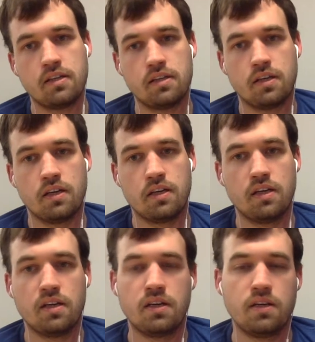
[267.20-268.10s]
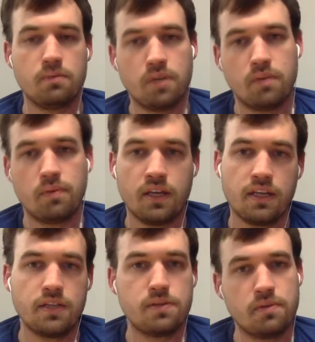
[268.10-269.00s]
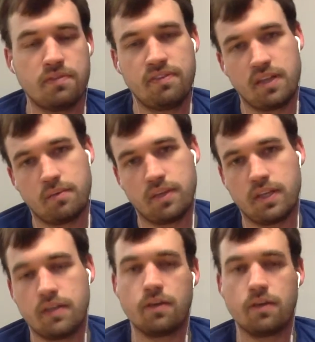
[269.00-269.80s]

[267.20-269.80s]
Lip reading: Applying it to a family.